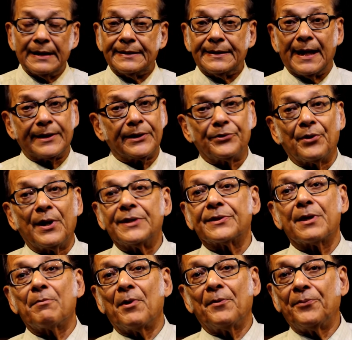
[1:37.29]
That is why
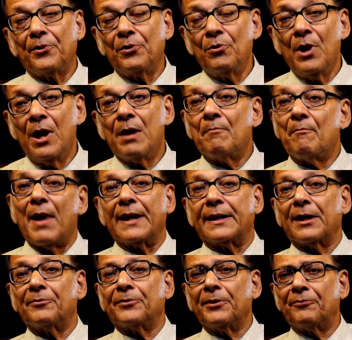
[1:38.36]
some of you might
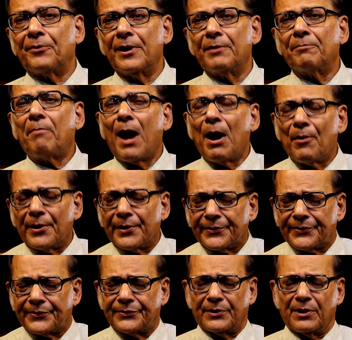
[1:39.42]
have different
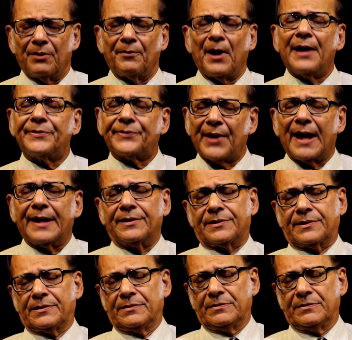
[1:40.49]
powers of eyesight.